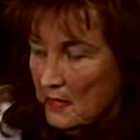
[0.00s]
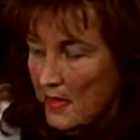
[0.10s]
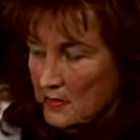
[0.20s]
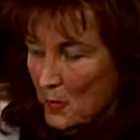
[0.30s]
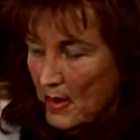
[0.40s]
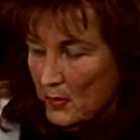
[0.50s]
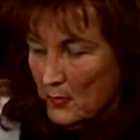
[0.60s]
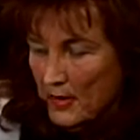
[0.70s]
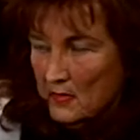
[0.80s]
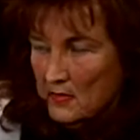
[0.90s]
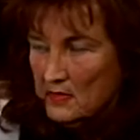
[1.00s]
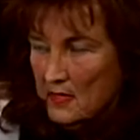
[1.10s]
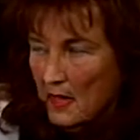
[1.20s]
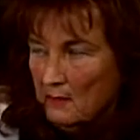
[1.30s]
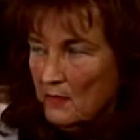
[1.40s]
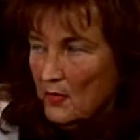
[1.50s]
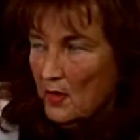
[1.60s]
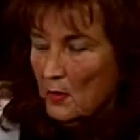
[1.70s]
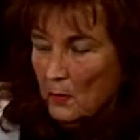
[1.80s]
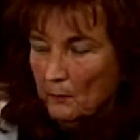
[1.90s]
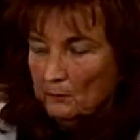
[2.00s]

That's why I created this game for you.